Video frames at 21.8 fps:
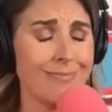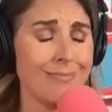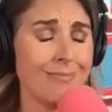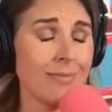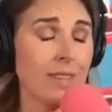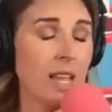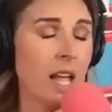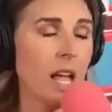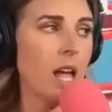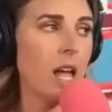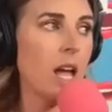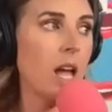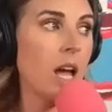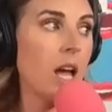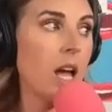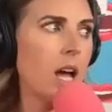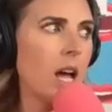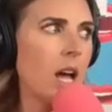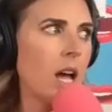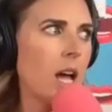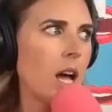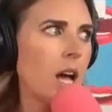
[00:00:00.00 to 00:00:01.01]

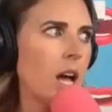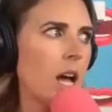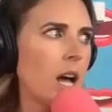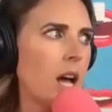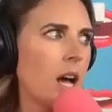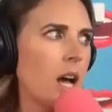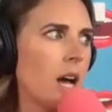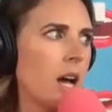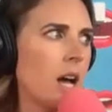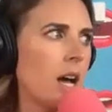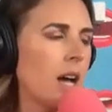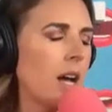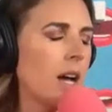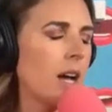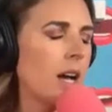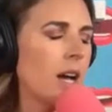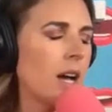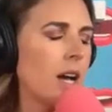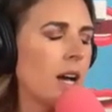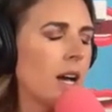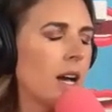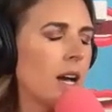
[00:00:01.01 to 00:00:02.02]

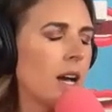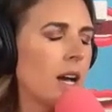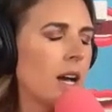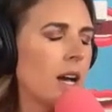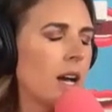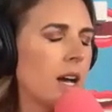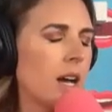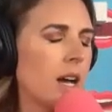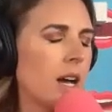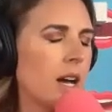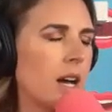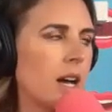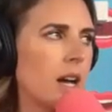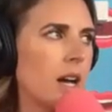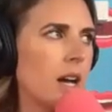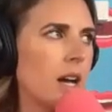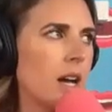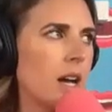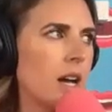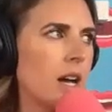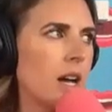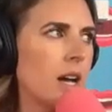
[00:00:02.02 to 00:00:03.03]

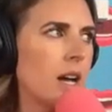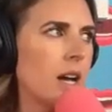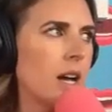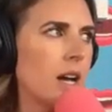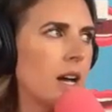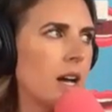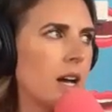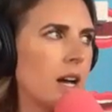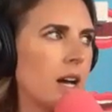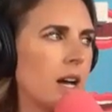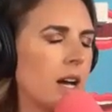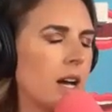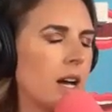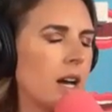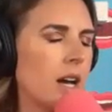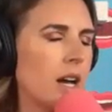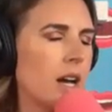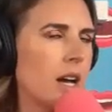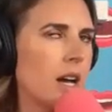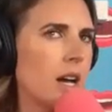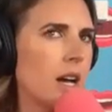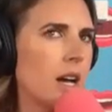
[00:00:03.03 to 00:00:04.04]

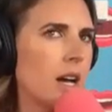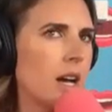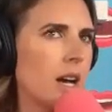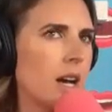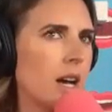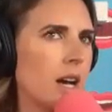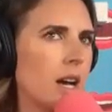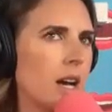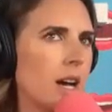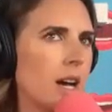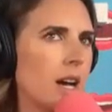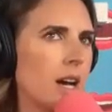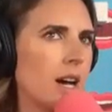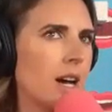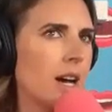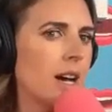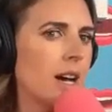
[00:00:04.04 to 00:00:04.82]
No words are spoken by the person on screen.